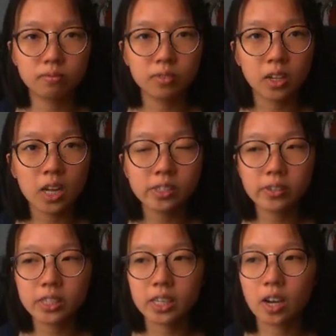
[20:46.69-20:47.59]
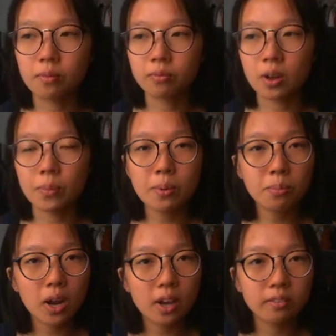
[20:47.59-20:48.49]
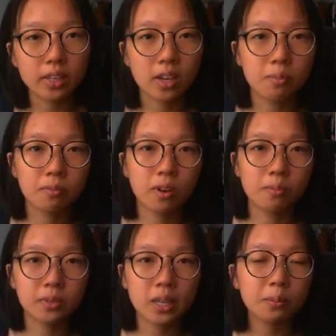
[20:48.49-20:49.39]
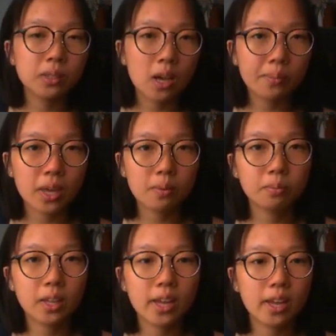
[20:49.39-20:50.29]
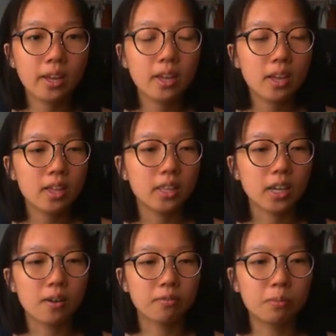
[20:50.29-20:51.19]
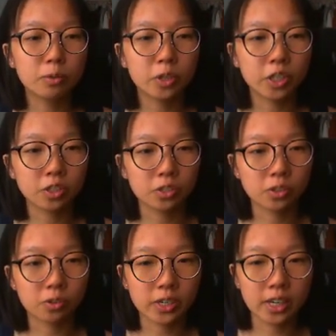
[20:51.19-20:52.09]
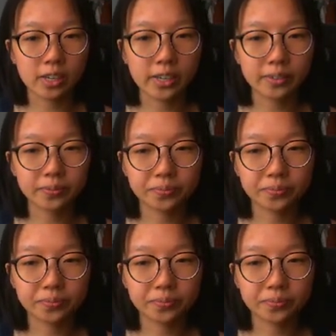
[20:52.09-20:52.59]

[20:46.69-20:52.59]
philosophies, they come from improv, they come from tabletop gameplay, they come from traditional storytelling.